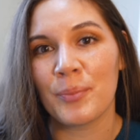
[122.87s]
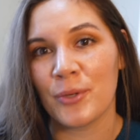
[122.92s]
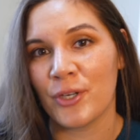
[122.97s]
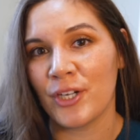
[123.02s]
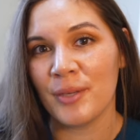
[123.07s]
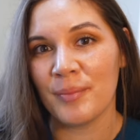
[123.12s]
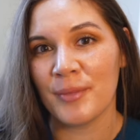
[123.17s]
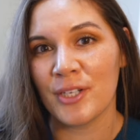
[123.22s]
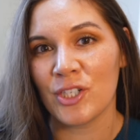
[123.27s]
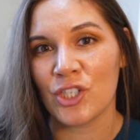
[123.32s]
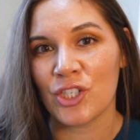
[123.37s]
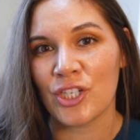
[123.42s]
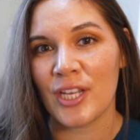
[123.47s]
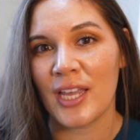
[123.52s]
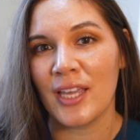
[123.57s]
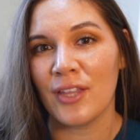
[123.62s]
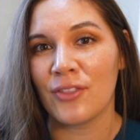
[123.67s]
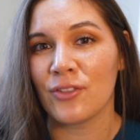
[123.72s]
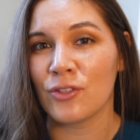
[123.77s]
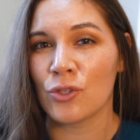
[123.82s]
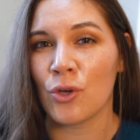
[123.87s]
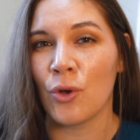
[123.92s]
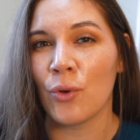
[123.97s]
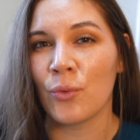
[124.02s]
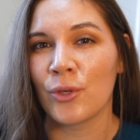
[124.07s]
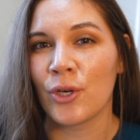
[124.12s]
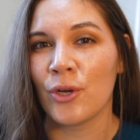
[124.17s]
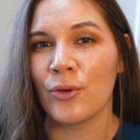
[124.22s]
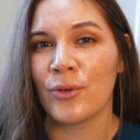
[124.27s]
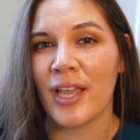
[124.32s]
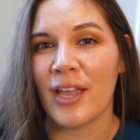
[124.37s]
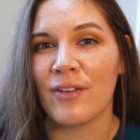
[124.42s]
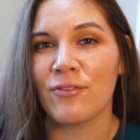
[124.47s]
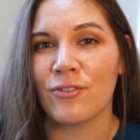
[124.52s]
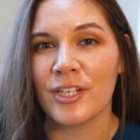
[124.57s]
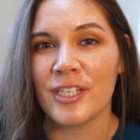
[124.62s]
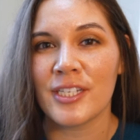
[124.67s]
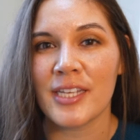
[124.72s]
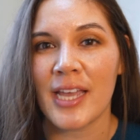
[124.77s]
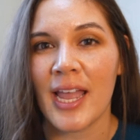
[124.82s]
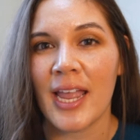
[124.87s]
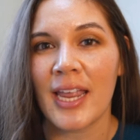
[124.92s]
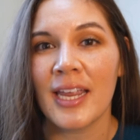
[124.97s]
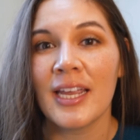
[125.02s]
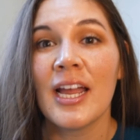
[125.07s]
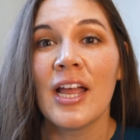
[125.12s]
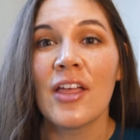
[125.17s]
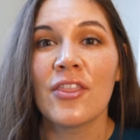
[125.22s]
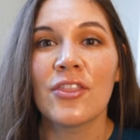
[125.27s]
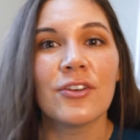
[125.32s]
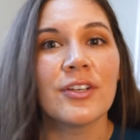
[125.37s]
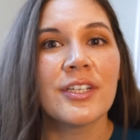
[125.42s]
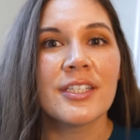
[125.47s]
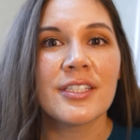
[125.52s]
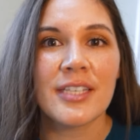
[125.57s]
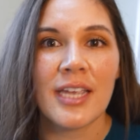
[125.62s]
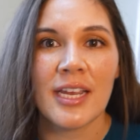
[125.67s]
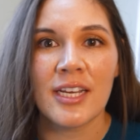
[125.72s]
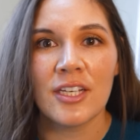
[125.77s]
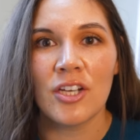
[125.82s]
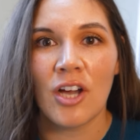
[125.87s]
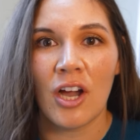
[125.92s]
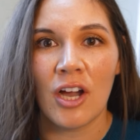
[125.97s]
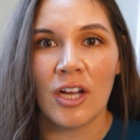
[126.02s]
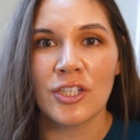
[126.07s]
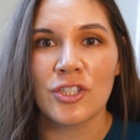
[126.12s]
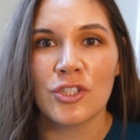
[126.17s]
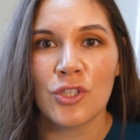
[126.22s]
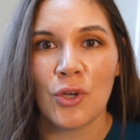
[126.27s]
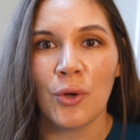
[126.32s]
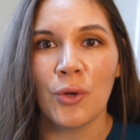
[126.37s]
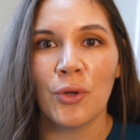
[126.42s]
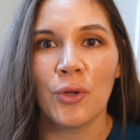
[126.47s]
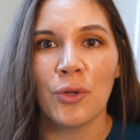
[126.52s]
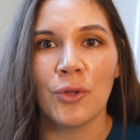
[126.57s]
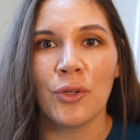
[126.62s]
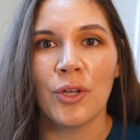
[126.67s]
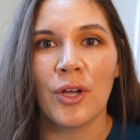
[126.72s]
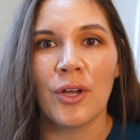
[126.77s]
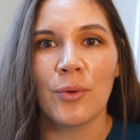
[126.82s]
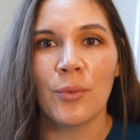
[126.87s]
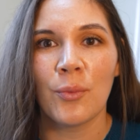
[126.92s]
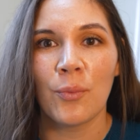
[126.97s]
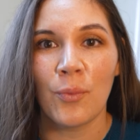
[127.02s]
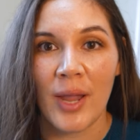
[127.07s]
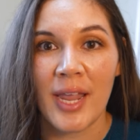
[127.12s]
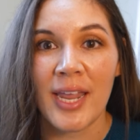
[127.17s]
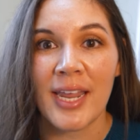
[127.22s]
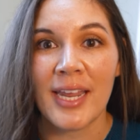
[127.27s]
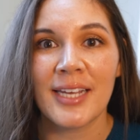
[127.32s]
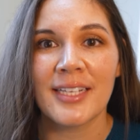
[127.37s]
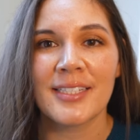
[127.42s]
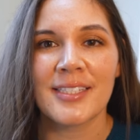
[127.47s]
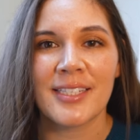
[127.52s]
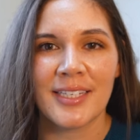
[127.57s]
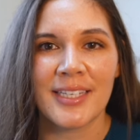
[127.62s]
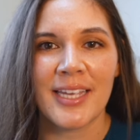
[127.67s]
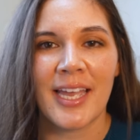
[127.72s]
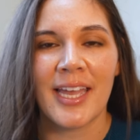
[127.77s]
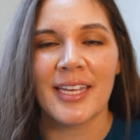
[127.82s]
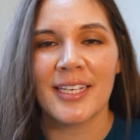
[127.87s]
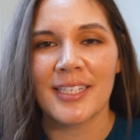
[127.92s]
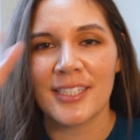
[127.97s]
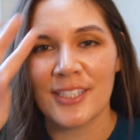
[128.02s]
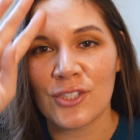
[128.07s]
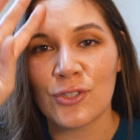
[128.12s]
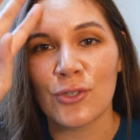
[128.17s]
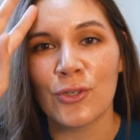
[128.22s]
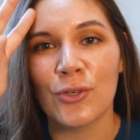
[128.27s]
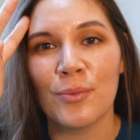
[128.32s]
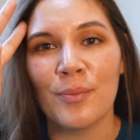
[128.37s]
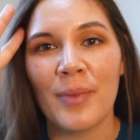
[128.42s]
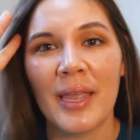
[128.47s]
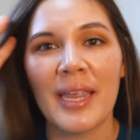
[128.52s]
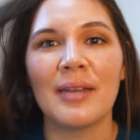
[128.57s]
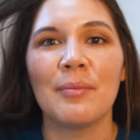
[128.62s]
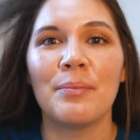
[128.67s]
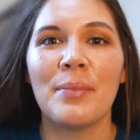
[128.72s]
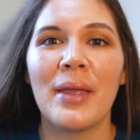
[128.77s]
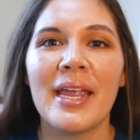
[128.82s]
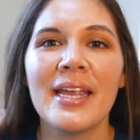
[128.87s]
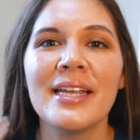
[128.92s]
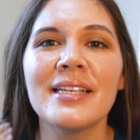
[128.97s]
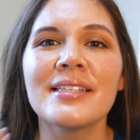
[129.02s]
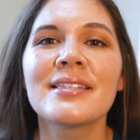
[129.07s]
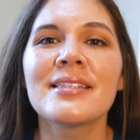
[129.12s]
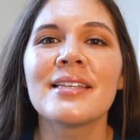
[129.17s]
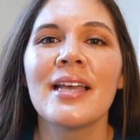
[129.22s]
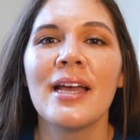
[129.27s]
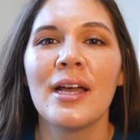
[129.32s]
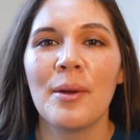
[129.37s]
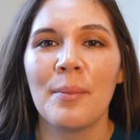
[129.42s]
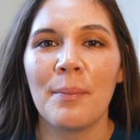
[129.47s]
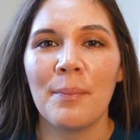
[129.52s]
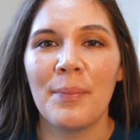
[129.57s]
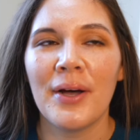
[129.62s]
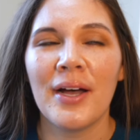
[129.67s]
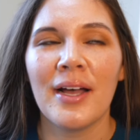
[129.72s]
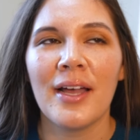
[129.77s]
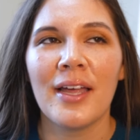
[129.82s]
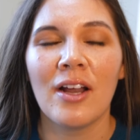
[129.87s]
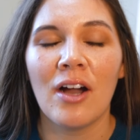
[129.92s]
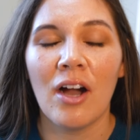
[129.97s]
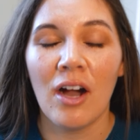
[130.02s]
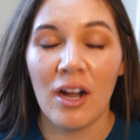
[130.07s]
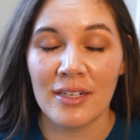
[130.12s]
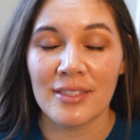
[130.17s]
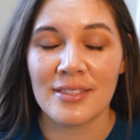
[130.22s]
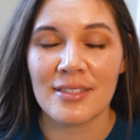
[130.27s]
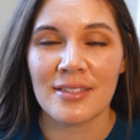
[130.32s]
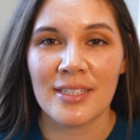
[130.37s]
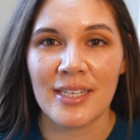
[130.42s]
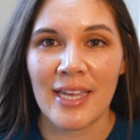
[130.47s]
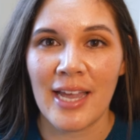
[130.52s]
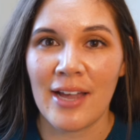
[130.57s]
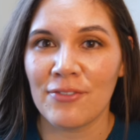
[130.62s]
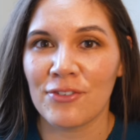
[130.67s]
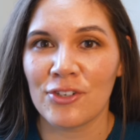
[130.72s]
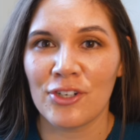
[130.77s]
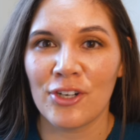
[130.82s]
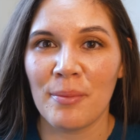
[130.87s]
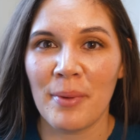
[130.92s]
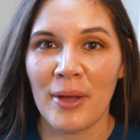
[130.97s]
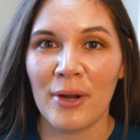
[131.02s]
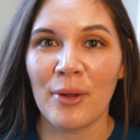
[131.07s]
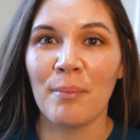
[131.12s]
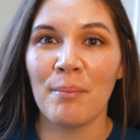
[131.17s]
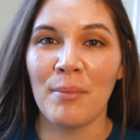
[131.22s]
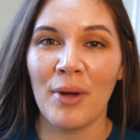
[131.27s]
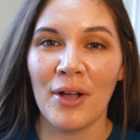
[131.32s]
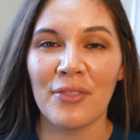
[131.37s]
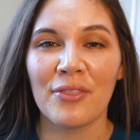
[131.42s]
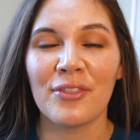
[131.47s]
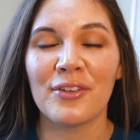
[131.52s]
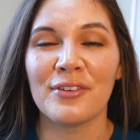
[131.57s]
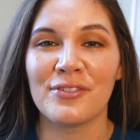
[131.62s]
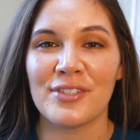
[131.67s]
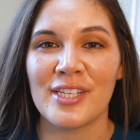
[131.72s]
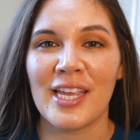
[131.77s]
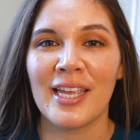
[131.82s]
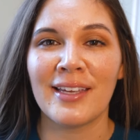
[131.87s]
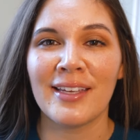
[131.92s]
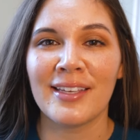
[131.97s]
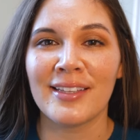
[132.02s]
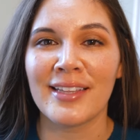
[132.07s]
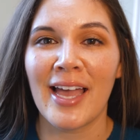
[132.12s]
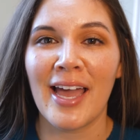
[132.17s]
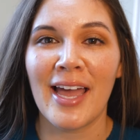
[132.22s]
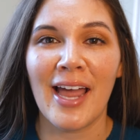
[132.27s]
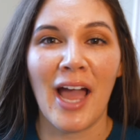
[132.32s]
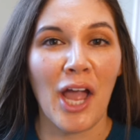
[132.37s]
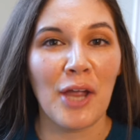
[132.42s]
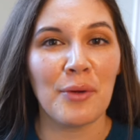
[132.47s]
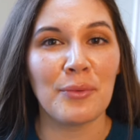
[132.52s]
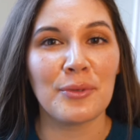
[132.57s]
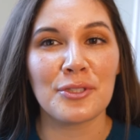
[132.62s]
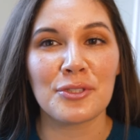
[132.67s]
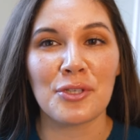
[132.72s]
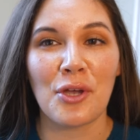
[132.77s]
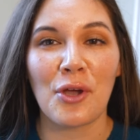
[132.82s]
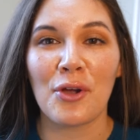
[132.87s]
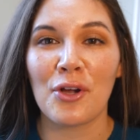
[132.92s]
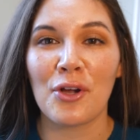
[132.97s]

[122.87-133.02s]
pretty much take the toll road every day. There is a non-toll way to get to main base, but honestly, after about a month of taking that, I was